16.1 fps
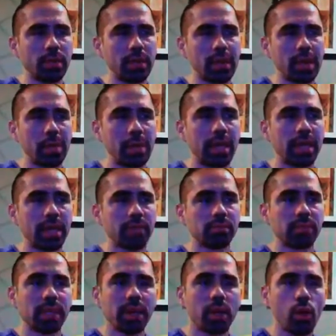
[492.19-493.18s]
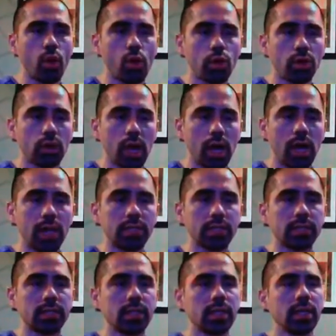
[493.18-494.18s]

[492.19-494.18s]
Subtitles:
amount of makeup, not a whole lot.